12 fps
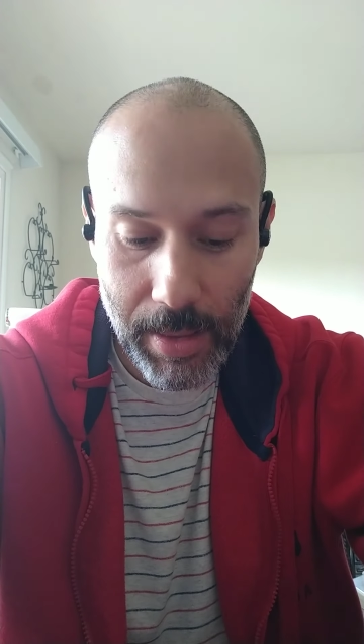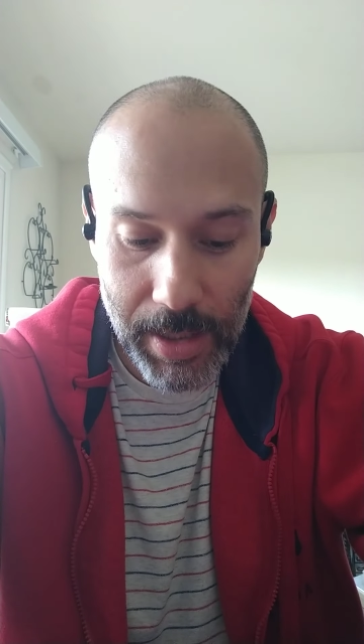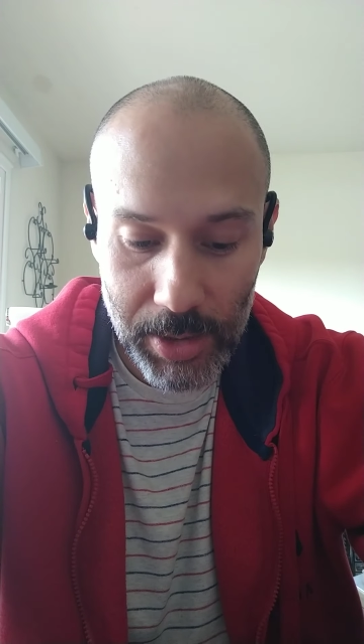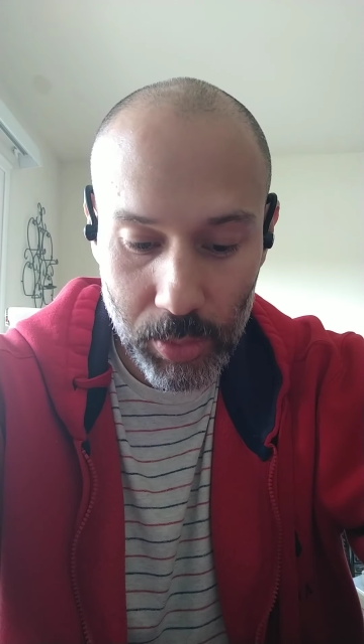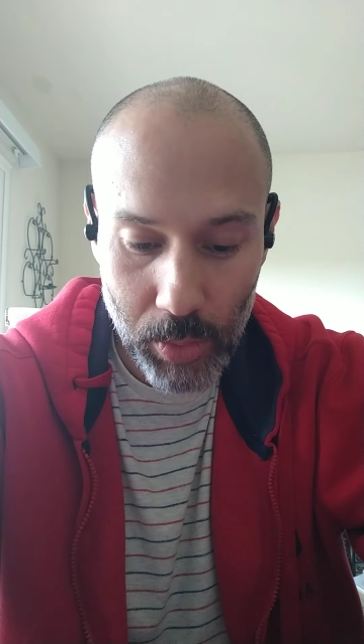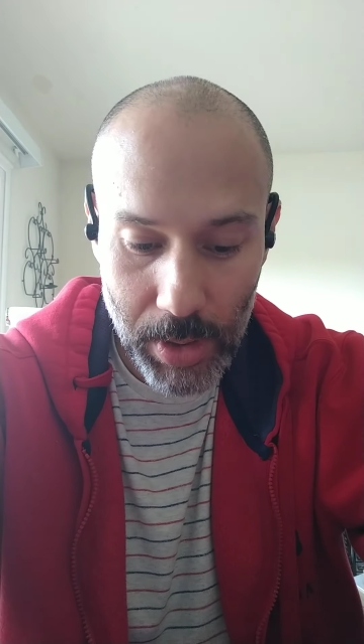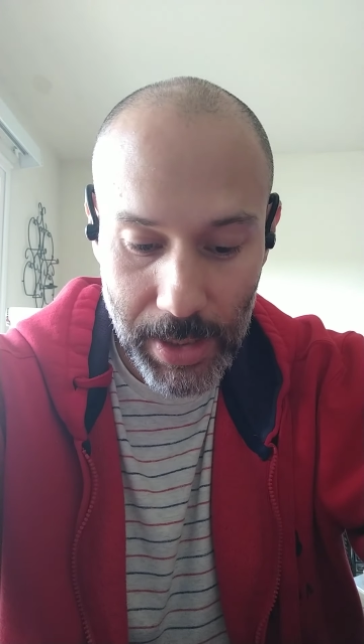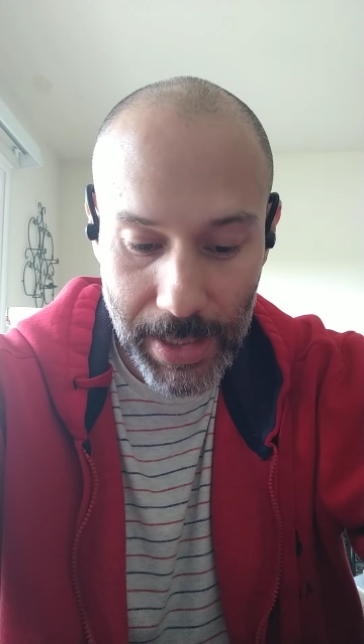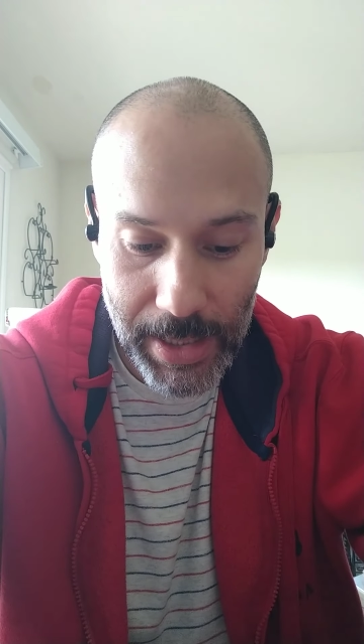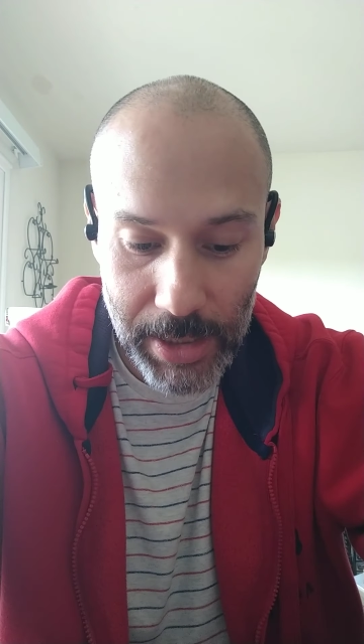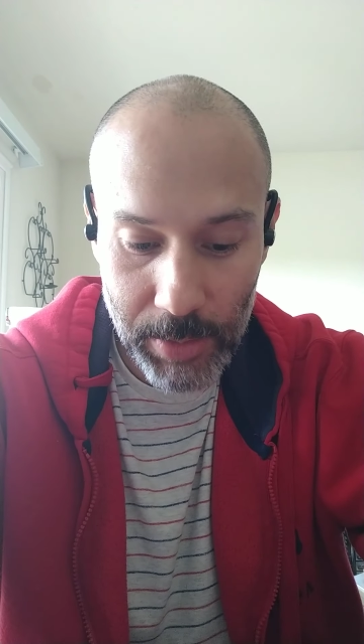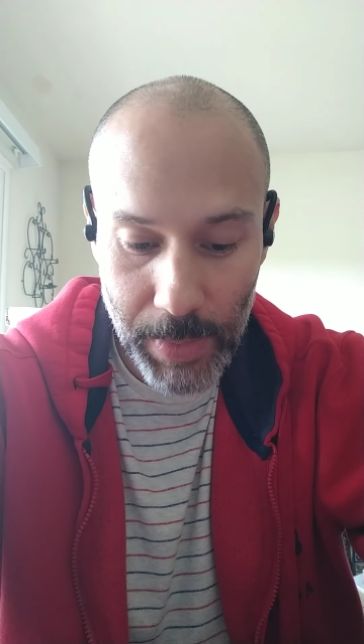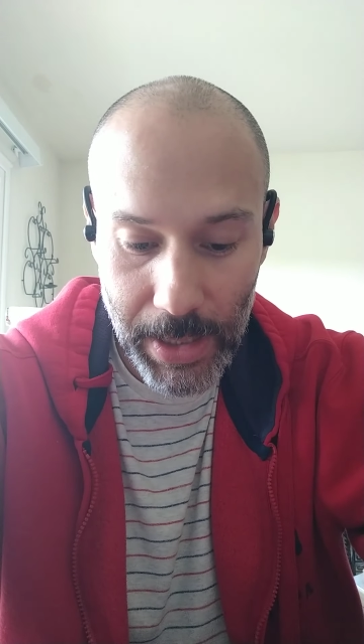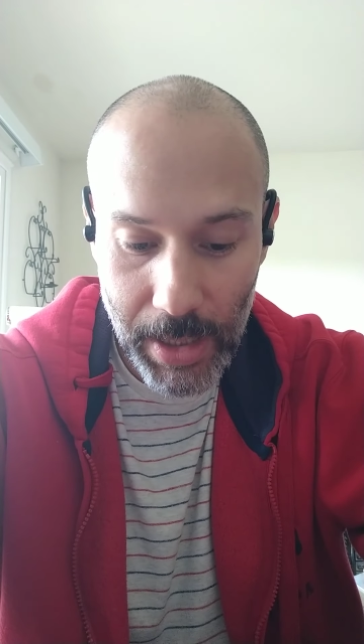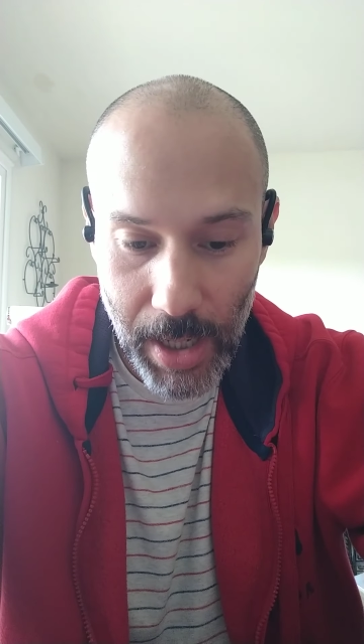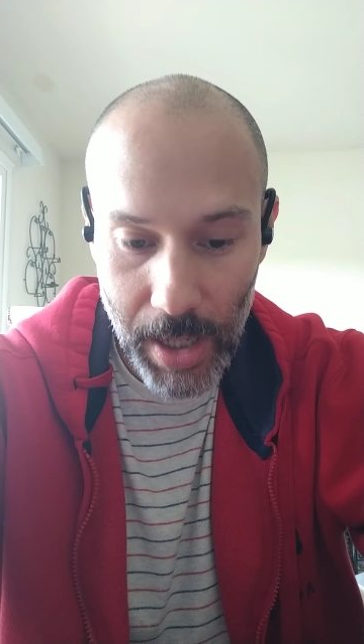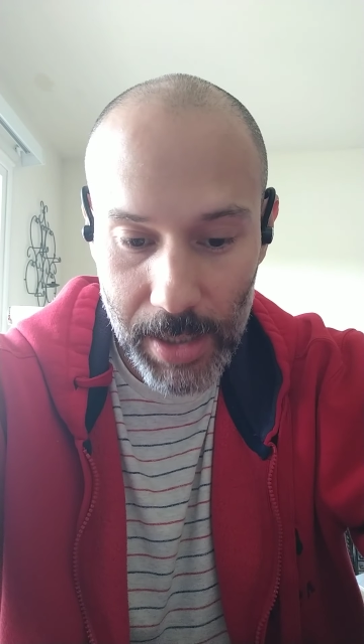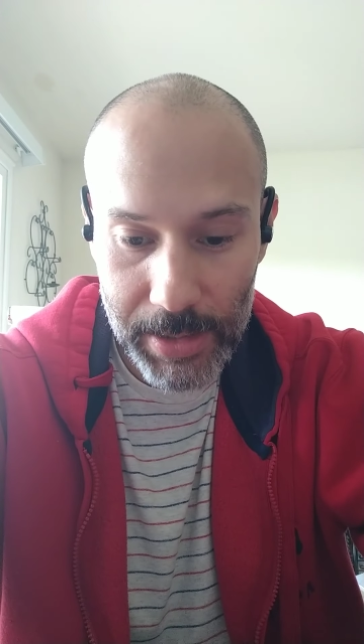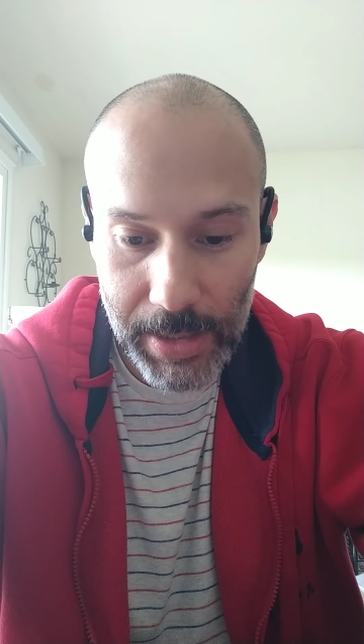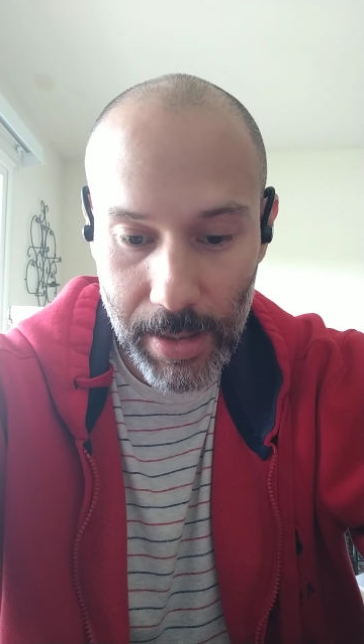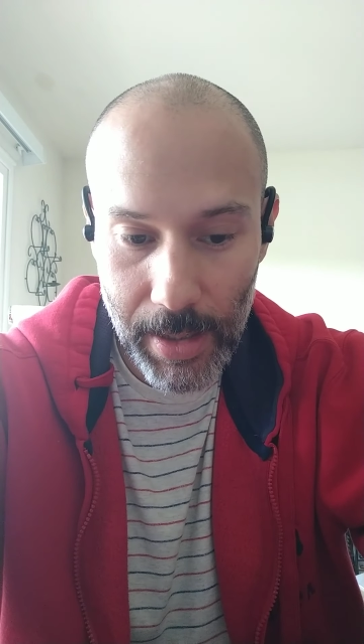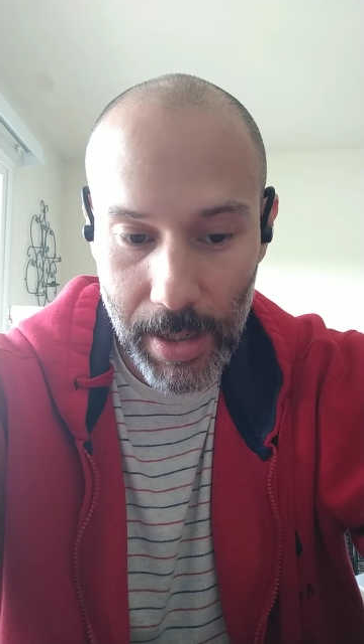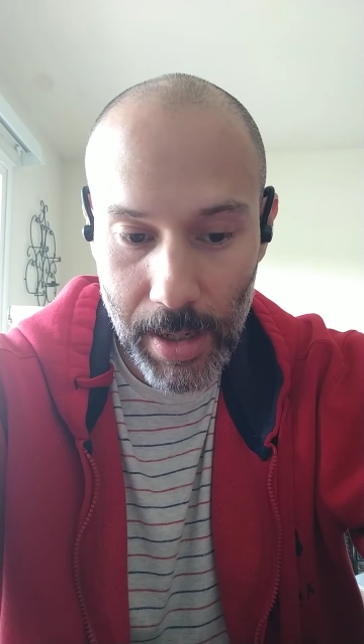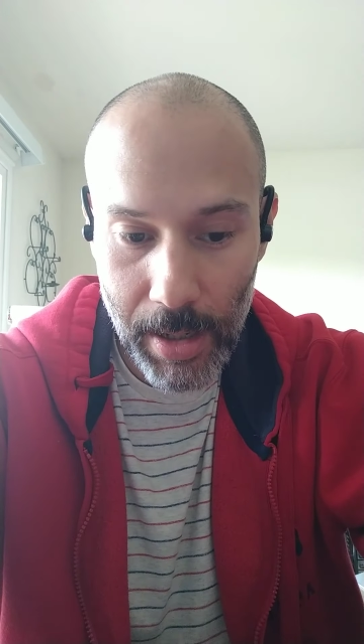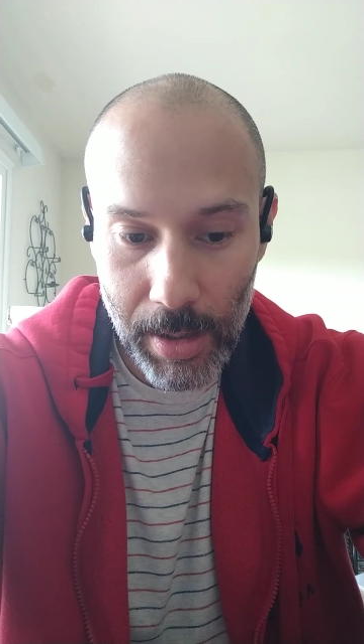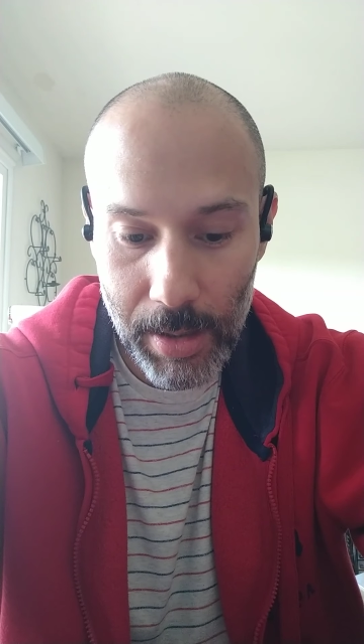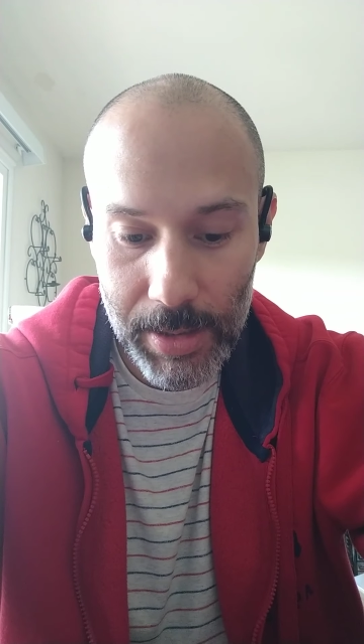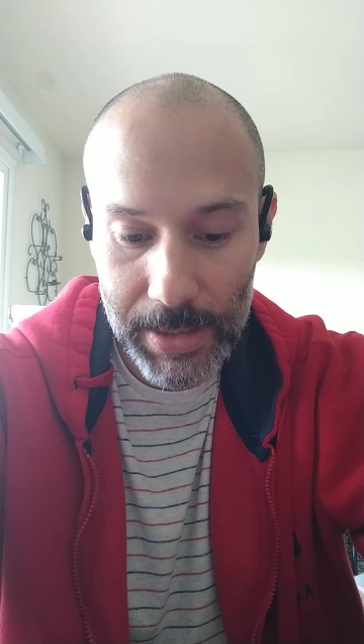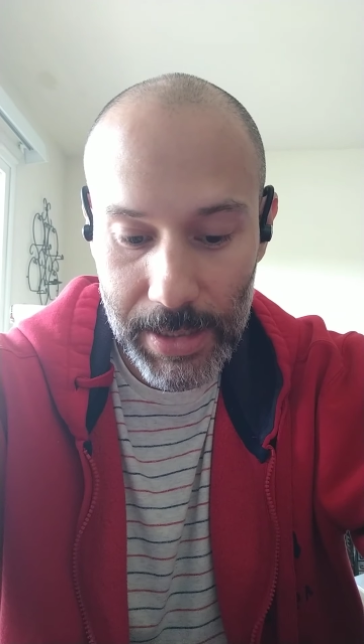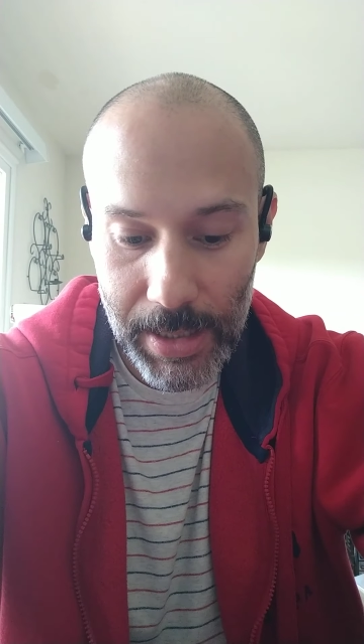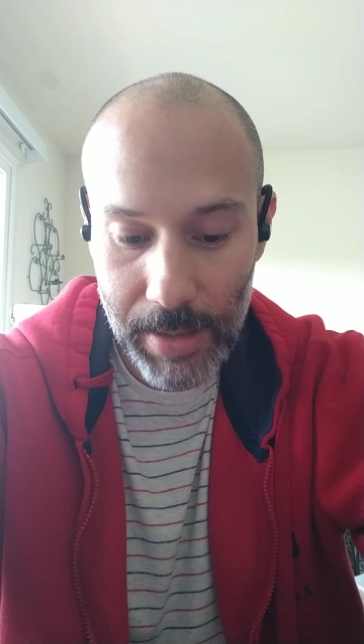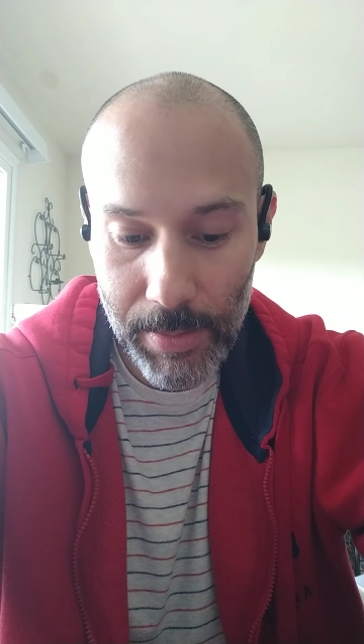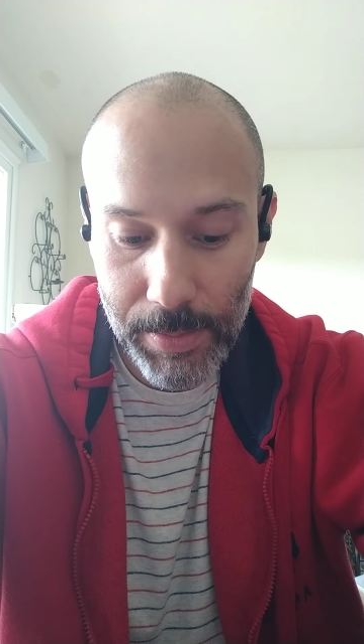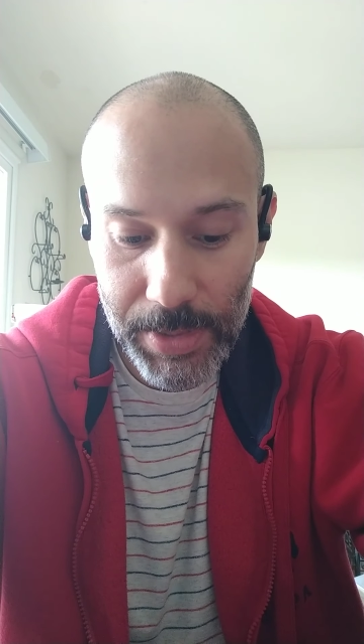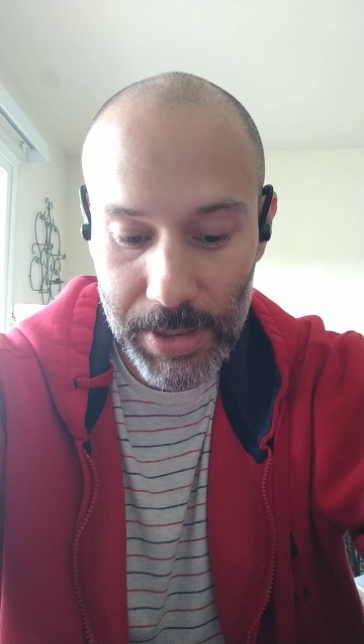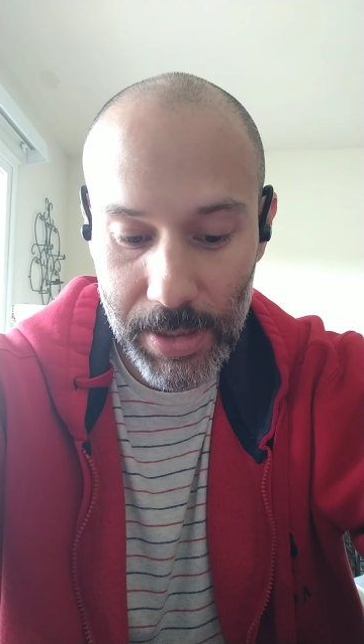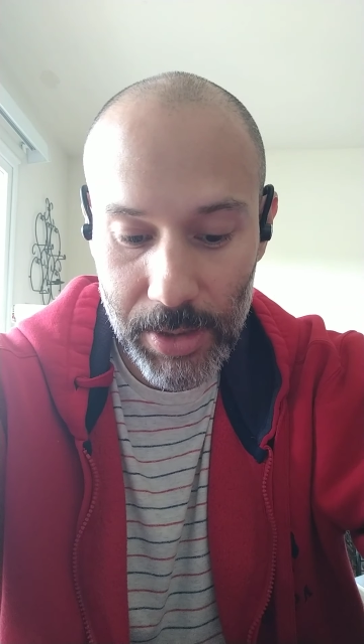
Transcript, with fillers: this one is because there seems